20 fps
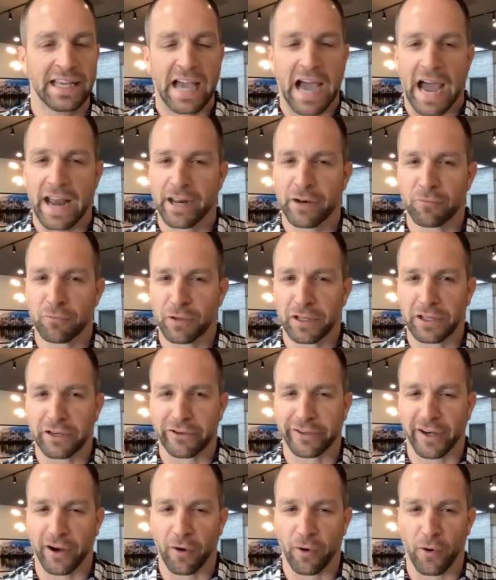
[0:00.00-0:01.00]
I didn't really
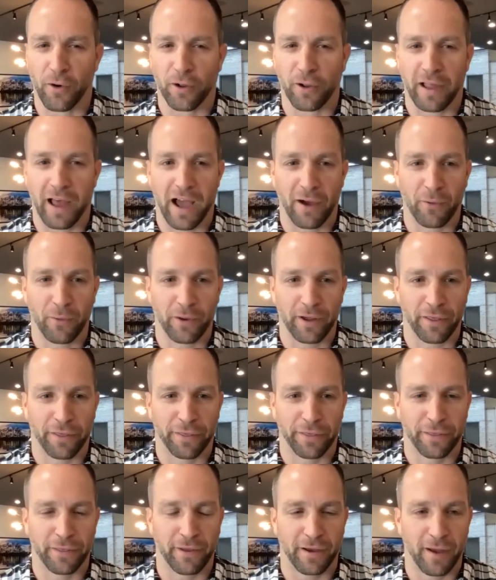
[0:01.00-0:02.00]
share a whole lot
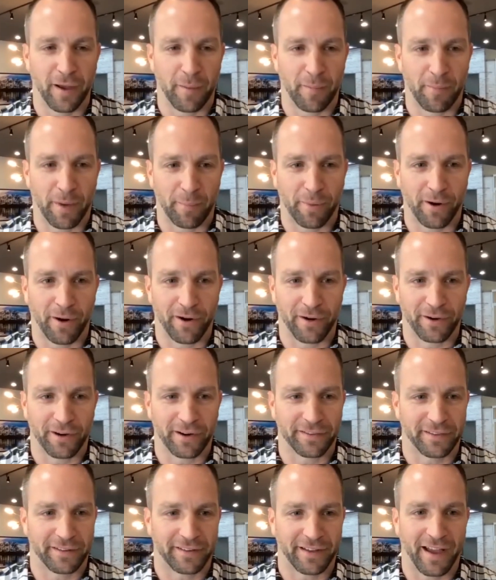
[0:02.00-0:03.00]
with my partner
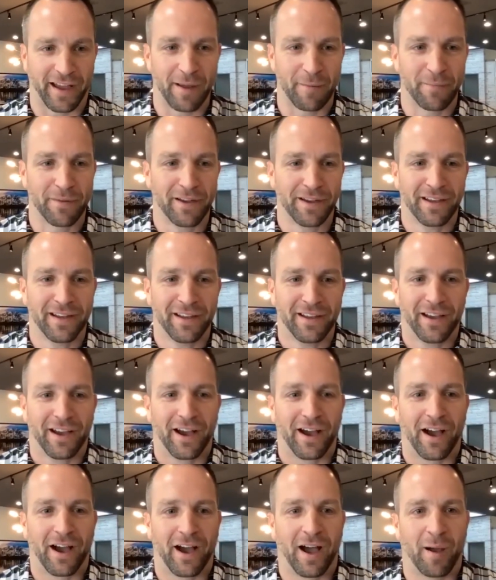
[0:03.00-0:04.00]
at the time.
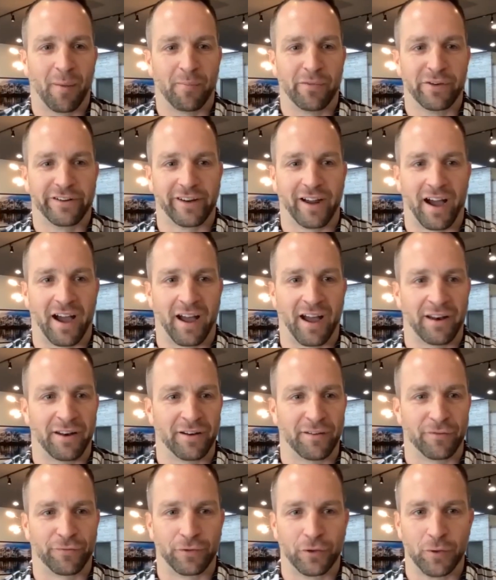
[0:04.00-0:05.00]

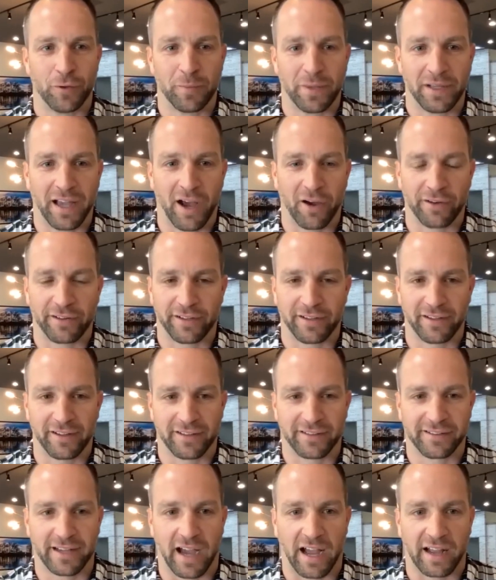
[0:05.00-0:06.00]
John flew me out to
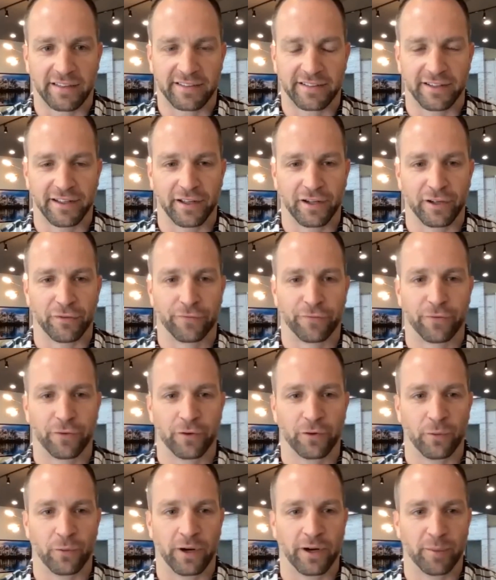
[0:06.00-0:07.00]
Scottsdale
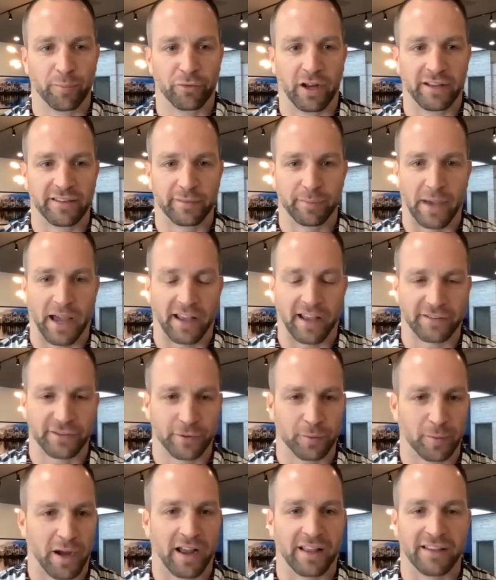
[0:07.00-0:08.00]
for one of Brent's
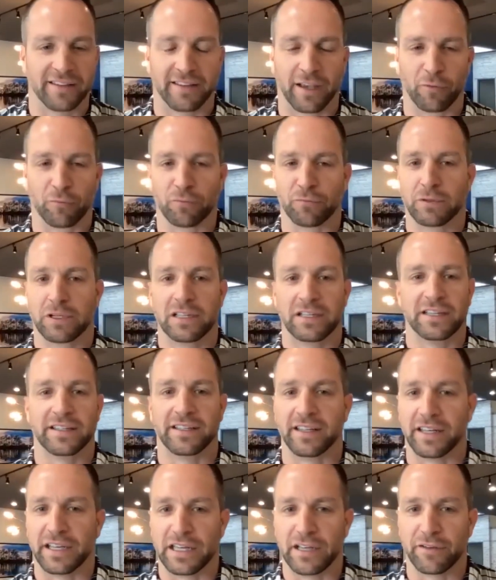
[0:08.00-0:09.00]
masterminds. I really
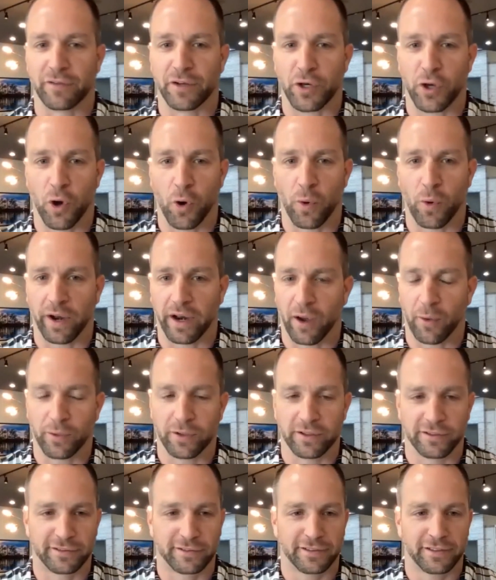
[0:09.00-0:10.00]
didn't even know what I
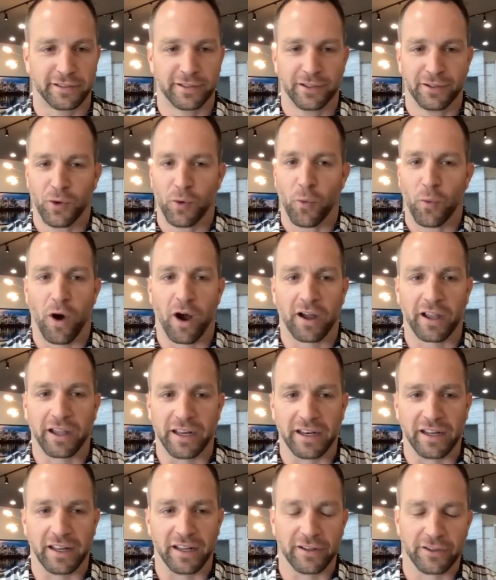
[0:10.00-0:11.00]
was
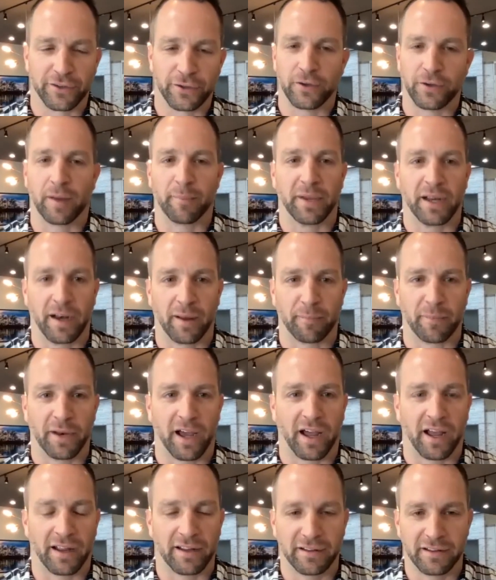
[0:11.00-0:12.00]
walking into. I mean, I'm
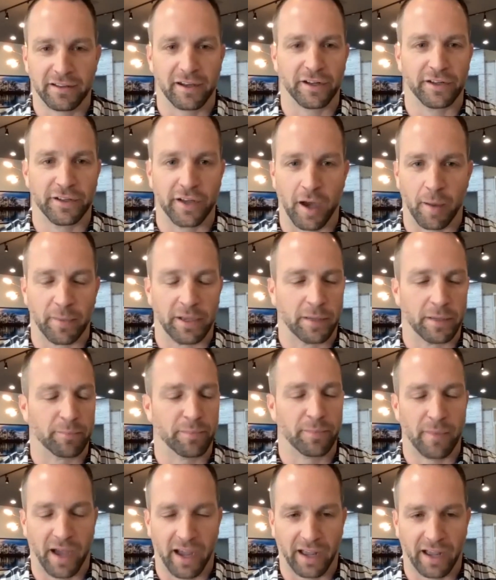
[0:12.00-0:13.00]
not a
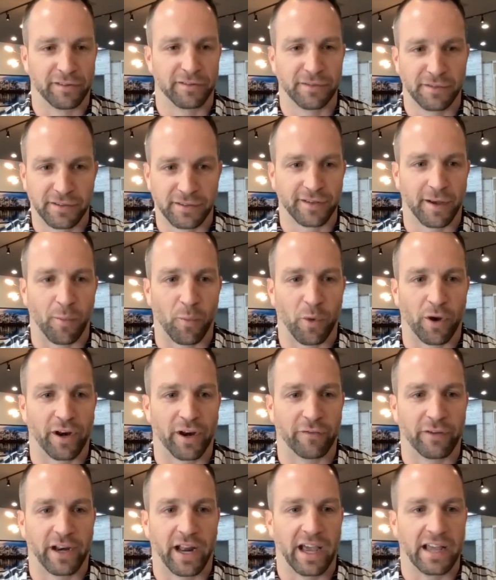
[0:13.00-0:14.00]
dummy. I had
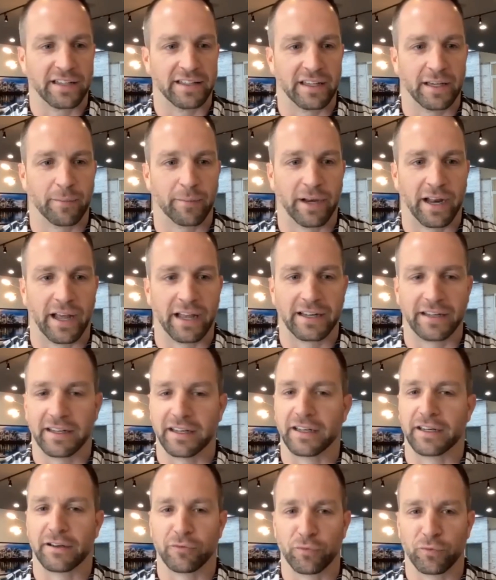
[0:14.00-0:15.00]
somewhat of an idea, but I
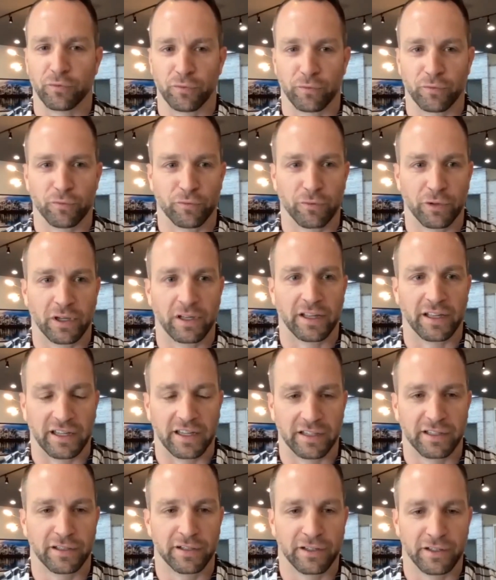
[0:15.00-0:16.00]
didn't
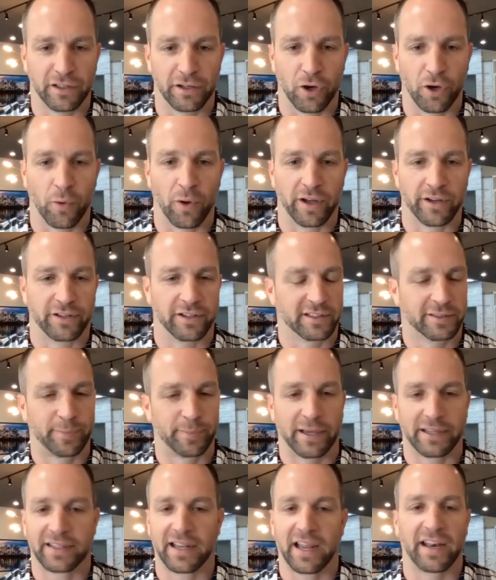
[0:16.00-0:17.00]
really know what to
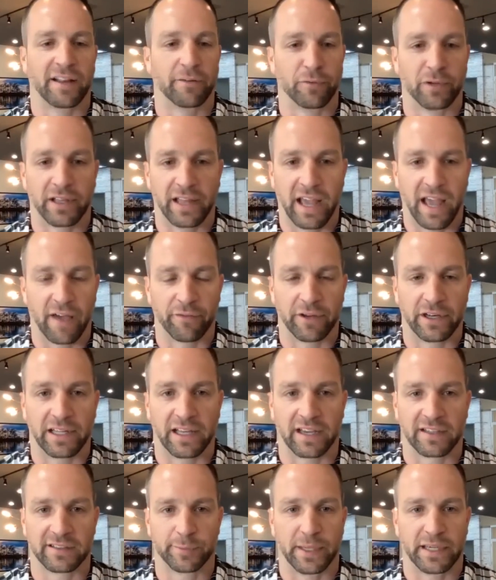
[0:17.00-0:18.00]
expect. I didn't really have
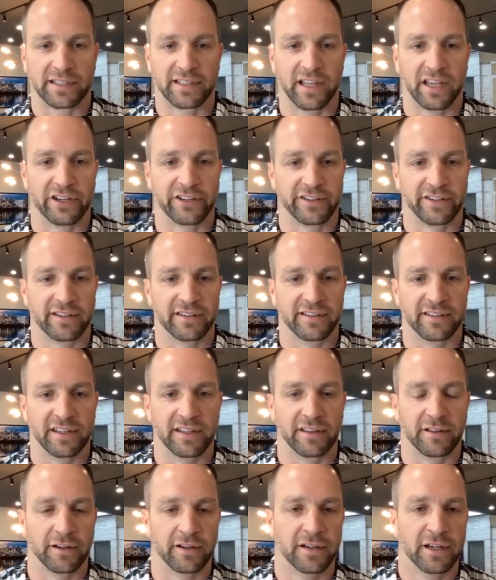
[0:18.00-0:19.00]
any expectations
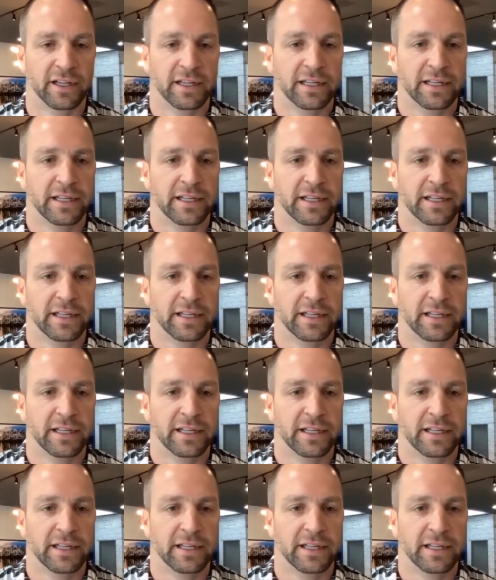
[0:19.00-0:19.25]
either.